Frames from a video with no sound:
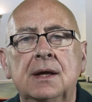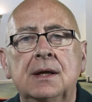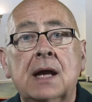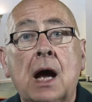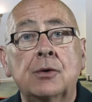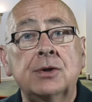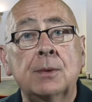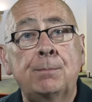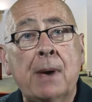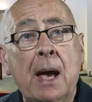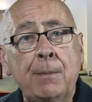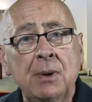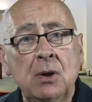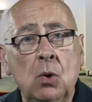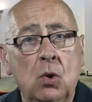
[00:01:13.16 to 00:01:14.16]
Now the
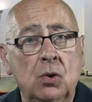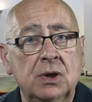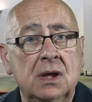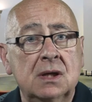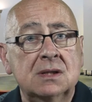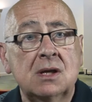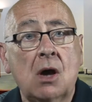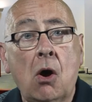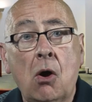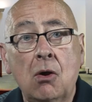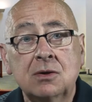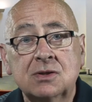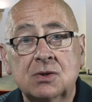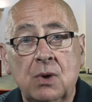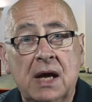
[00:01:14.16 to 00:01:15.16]
Babylonians
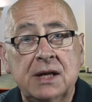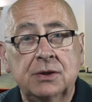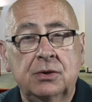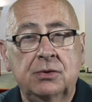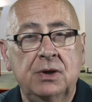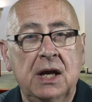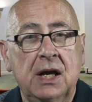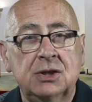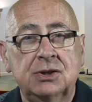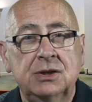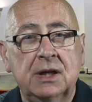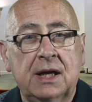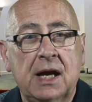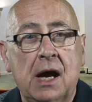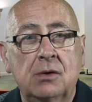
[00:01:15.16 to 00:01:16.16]
also had a
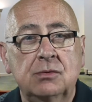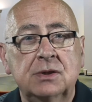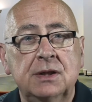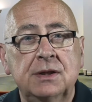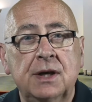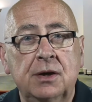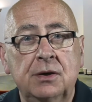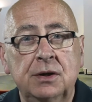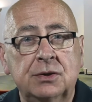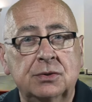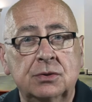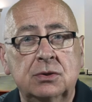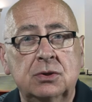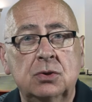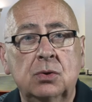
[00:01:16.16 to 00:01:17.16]
creation account in their
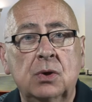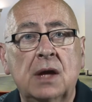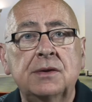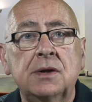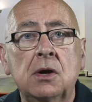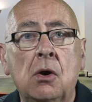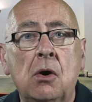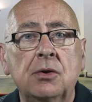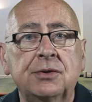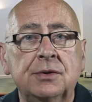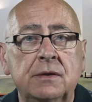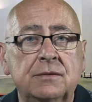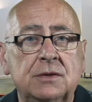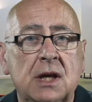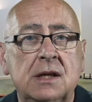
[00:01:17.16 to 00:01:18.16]
literature, and the
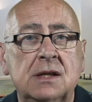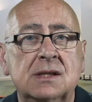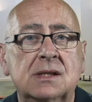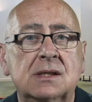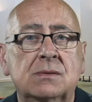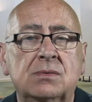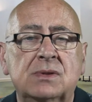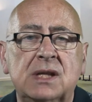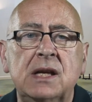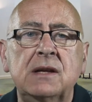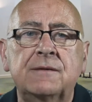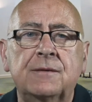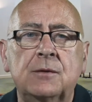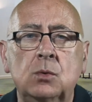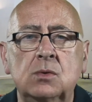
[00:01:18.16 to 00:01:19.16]
author of Genesis was
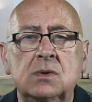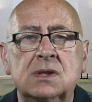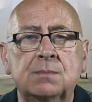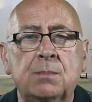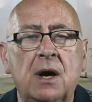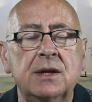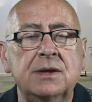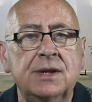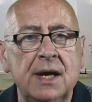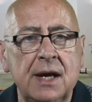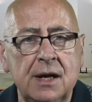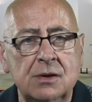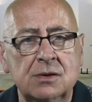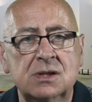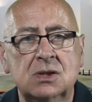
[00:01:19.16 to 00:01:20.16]
influenced by
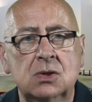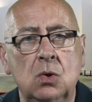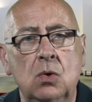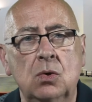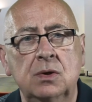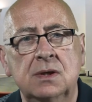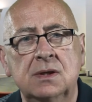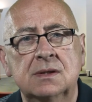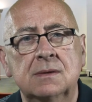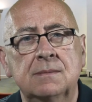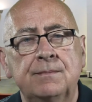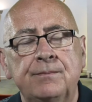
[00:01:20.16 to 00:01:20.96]
their stories.